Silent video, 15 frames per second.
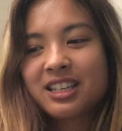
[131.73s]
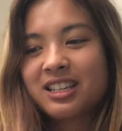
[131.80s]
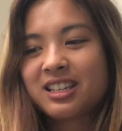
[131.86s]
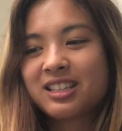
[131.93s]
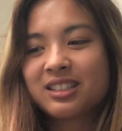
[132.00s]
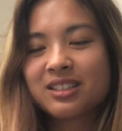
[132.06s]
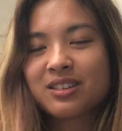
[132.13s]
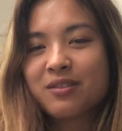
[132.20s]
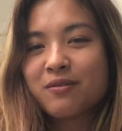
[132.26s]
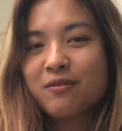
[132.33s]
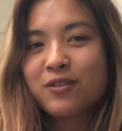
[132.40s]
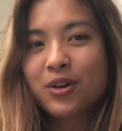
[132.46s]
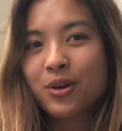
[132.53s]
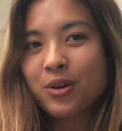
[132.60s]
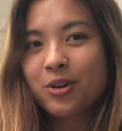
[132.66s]
eat some
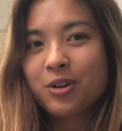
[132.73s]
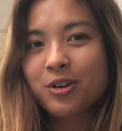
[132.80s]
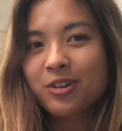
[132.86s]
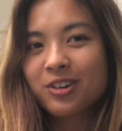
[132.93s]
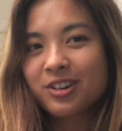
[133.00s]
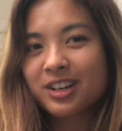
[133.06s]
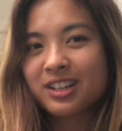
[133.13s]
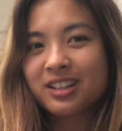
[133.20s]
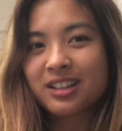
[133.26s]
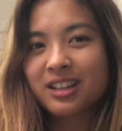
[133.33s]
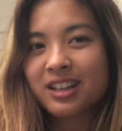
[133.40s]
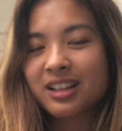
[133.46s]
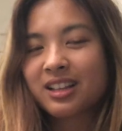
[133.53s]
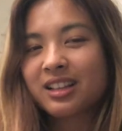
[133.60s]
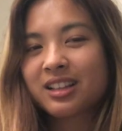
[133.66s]
food, and
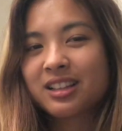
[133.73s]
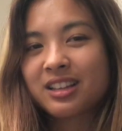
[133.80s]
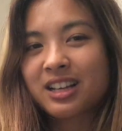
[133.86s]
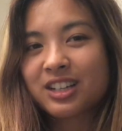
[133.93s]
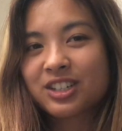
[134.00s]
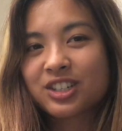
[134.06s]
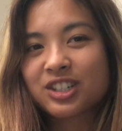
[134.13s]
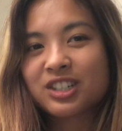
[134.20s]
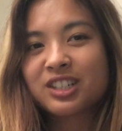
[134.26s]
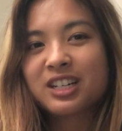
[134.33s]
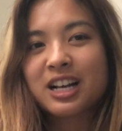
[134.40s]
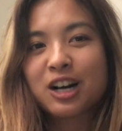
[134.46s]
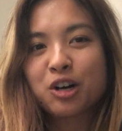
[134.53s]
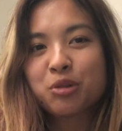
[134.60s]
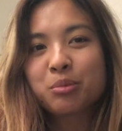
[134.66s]
that should
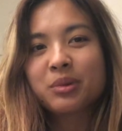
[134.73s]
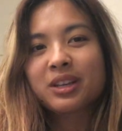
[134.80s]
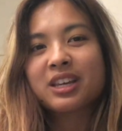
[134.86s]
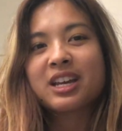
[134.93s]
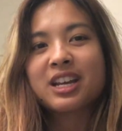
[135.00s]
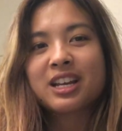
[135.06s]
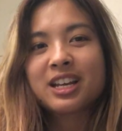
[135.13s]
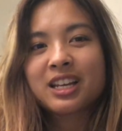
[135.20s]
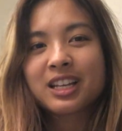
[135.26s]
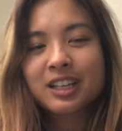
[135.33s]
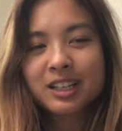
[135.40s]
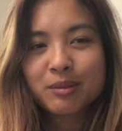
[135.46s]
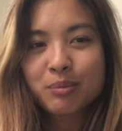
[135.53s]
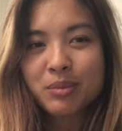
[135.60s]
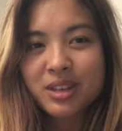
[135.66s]
help get it
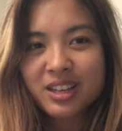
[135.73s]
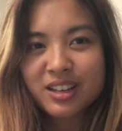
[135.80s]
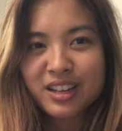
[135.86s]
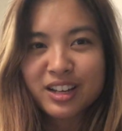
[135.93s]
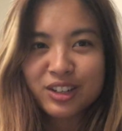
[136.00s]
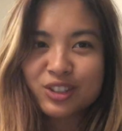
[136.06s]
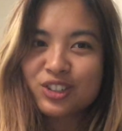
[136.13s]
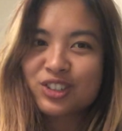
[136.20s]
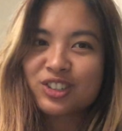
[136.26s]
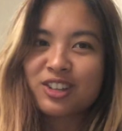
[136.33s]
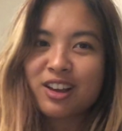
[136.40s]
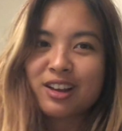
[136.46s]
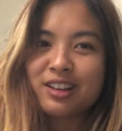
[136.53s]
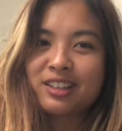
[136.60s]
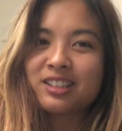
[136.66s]
being
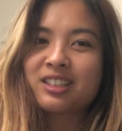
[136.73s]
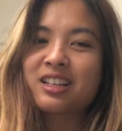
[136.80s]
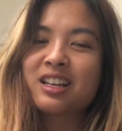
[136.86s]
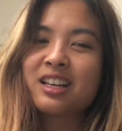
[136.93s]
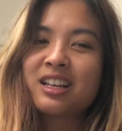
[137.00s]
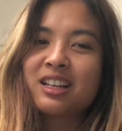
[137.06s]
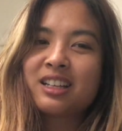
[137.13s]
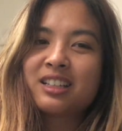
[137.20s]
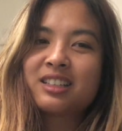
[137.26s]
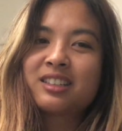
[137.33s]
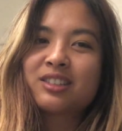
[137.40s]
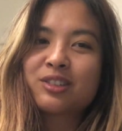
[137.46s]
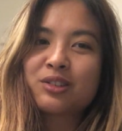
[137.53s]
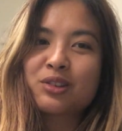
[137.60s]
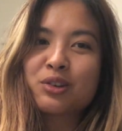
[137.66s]
exercised.
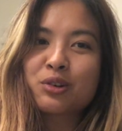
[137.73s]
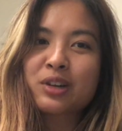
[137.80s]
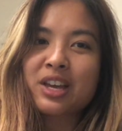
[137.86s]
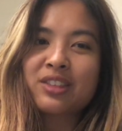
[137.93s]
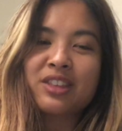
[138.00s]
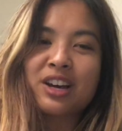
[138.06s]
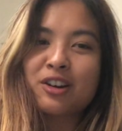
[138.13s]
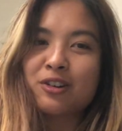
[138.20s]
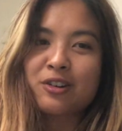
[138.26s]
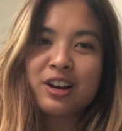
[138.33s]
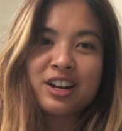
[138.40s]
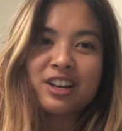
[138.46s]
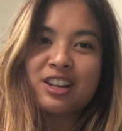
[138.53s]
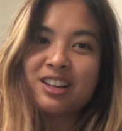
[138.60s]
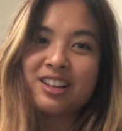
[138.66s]
So you'll get that
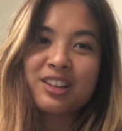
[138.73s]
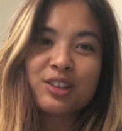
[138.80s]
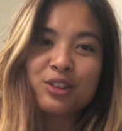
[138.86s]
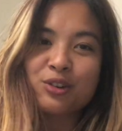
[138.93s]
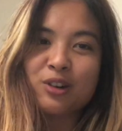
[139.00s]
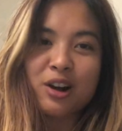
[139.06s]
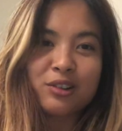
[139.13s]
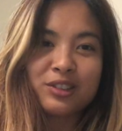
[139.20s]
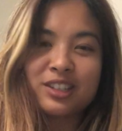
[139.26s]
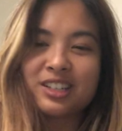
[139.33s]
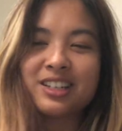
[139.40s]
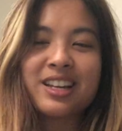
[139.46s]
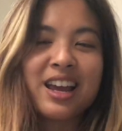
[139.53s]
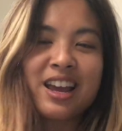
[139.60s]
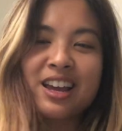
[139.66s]
already throughout the
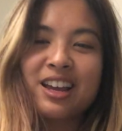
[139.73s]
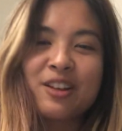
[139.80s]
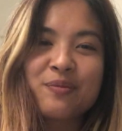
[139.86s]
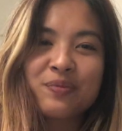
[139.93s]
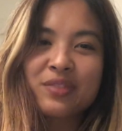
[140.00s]
day.